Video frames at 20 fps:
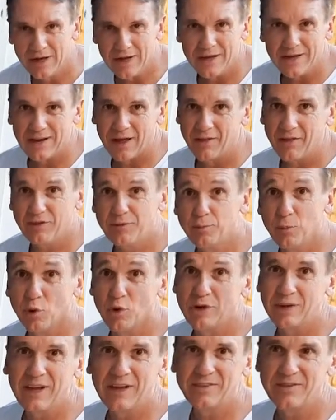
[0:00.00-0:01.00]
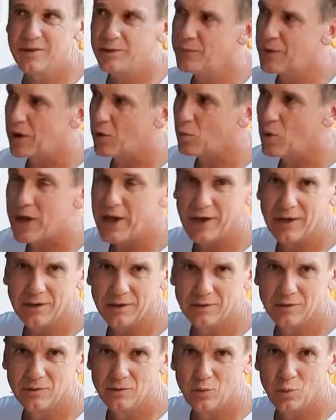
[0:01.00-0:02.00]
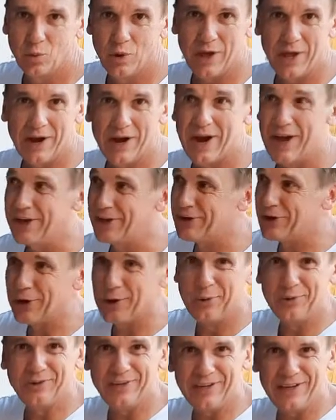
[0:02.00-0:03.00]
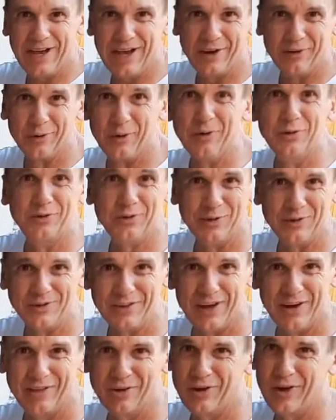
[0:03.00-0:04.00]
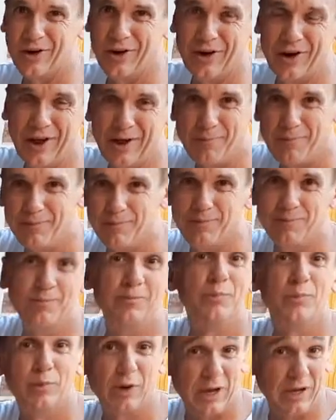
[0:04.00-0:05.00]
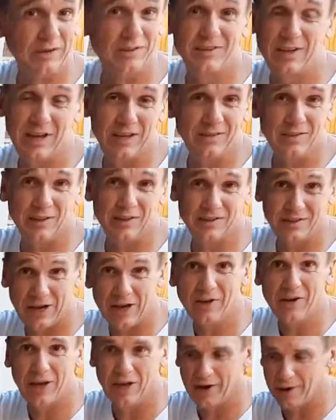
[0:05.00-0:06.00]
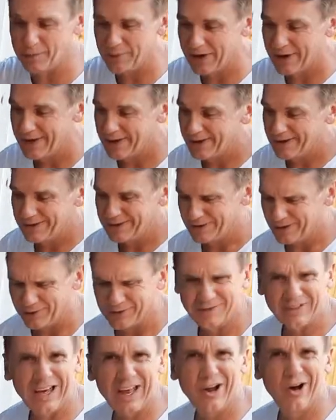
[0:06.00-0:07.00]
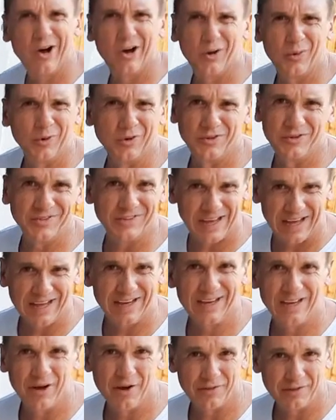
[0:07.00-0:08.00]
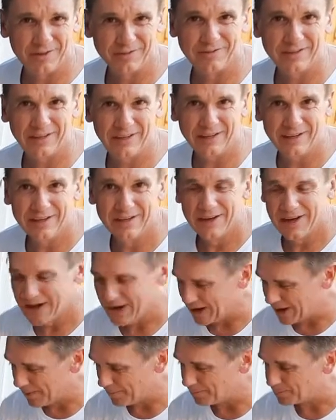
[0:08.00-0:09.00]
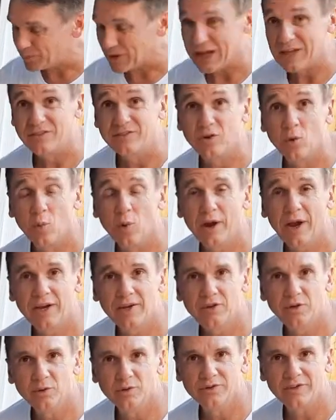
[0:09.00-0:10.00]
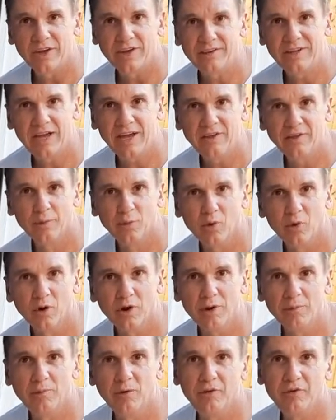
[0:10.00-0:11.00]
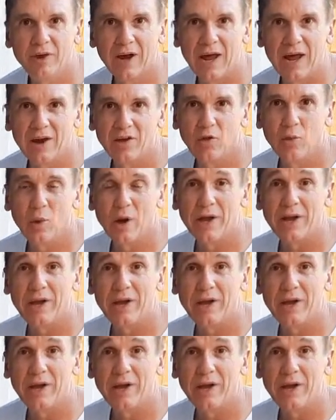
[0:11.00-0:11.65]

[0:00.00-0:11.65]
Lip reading: Now this board gets in my way. When I go to get groceries out of the car and I take the tailgate up, you know, it's kind of awkward standing on this thing. And so what I do is I take the board and move it out of the way.